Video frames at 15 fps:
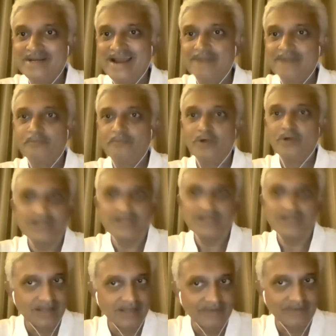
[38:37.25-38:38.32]
at
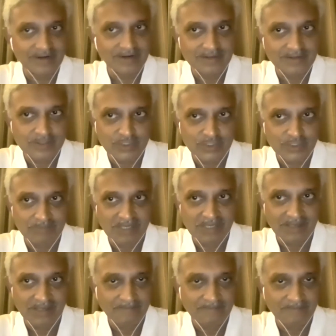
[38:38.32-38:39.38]
policy level decision
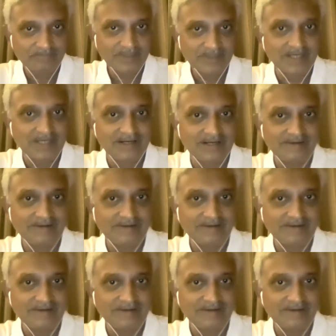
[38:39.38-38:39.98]
making in India?